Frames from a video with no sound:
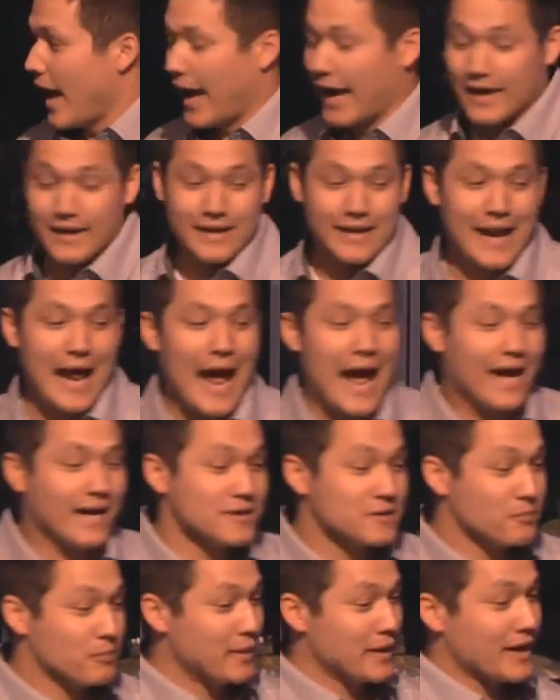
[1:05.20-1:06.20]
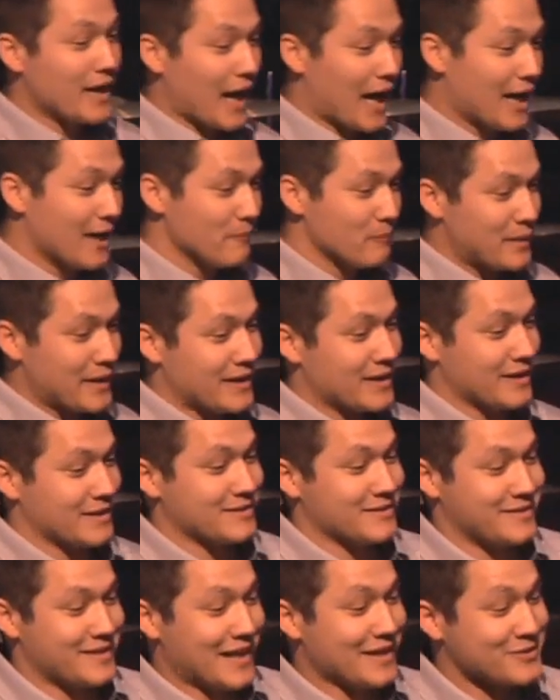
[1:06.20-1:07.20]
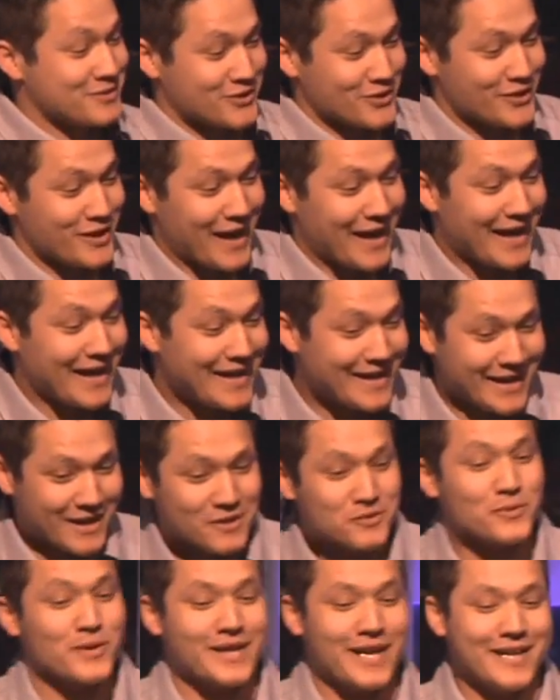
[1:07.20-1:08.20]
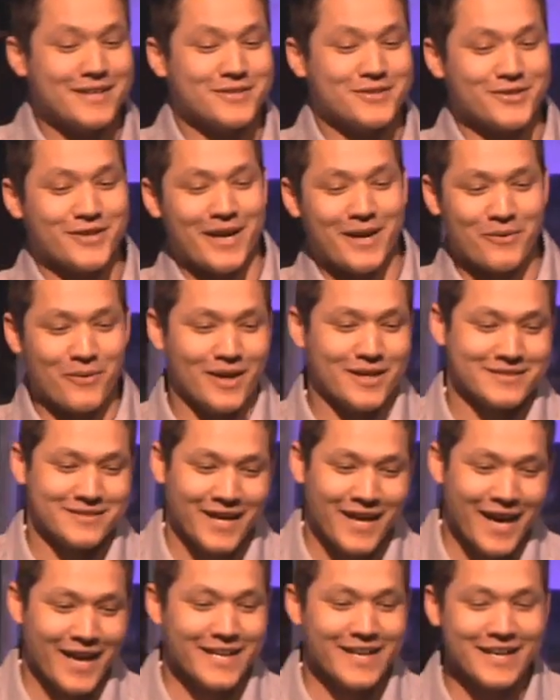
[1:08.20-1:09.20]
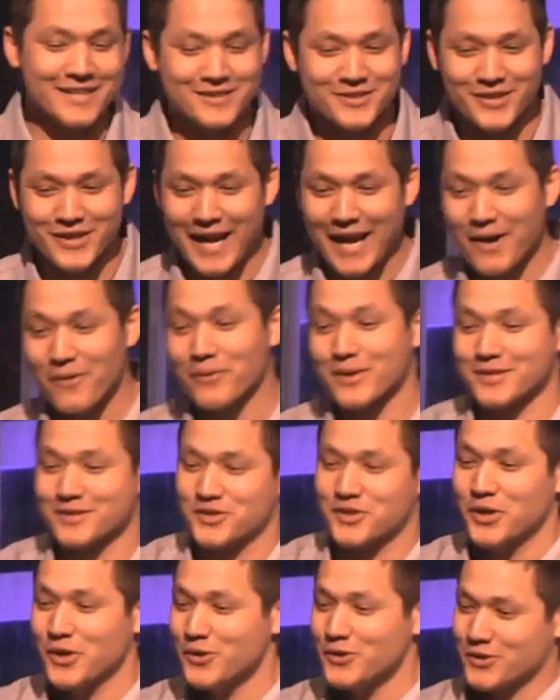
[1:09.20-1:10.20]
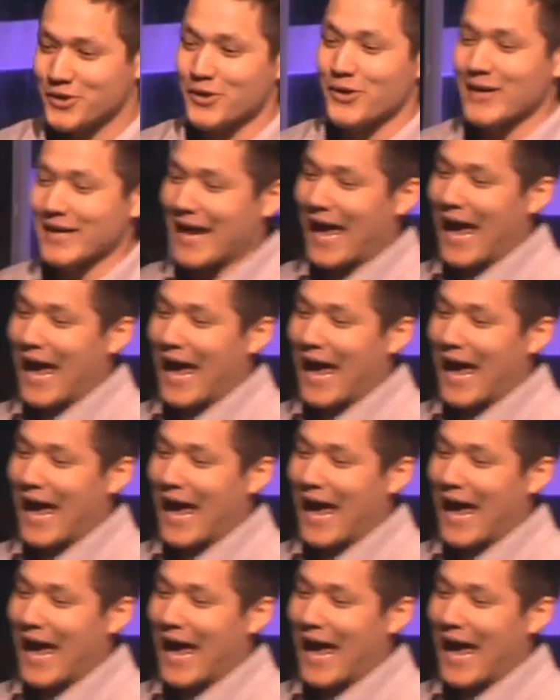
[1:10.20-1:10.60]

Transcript: And it has begun because yesterday, guess what yesterday was? Yesterday was tutu and